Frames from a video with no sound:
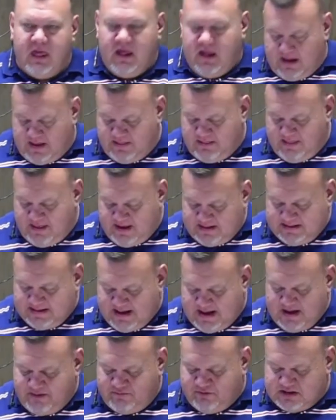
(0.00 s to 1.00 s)
And then
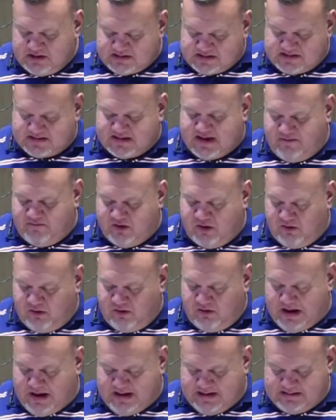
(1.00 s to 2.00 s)
David discovered, all
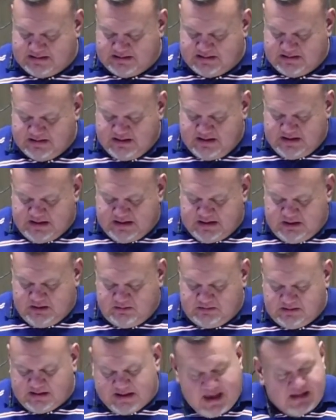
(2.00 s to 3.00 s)
right,
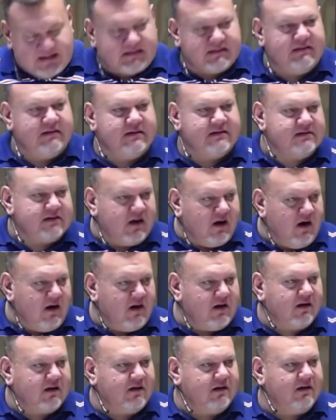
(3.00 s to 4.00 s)
you'll get this
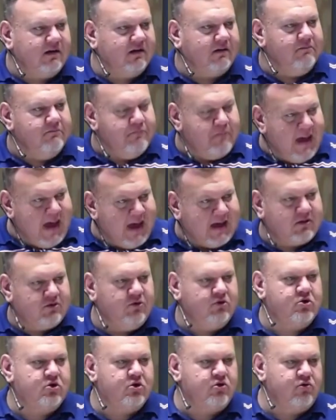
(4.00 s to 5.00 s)
ark back
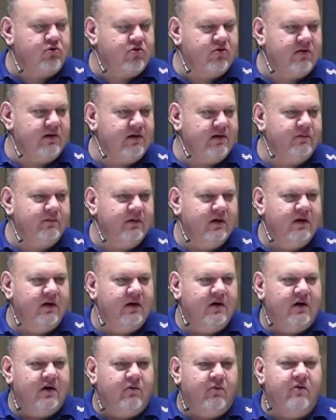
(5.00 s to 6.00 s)
to Jerusalem
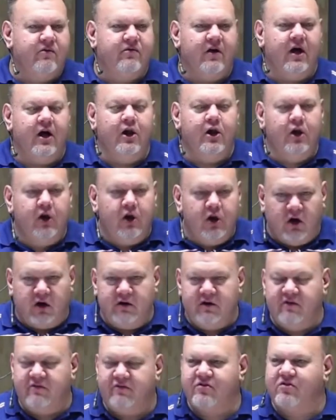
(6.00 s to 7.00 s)
with a lot
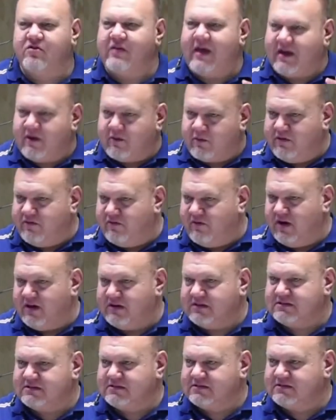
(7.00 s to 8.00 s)
of
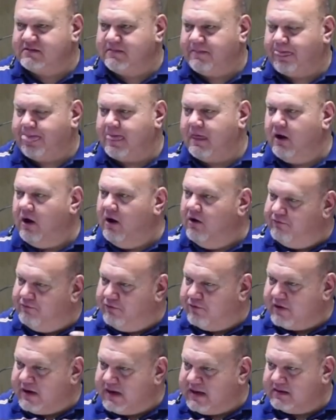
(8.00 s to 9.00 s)
sacrifice,
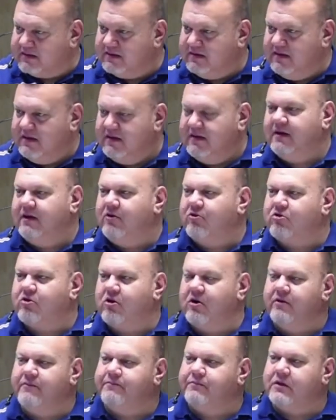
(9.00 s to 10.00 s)
offering.
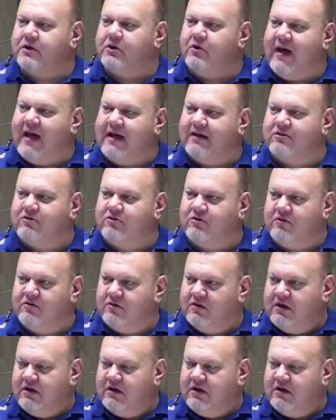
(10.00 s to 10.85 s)
So you had to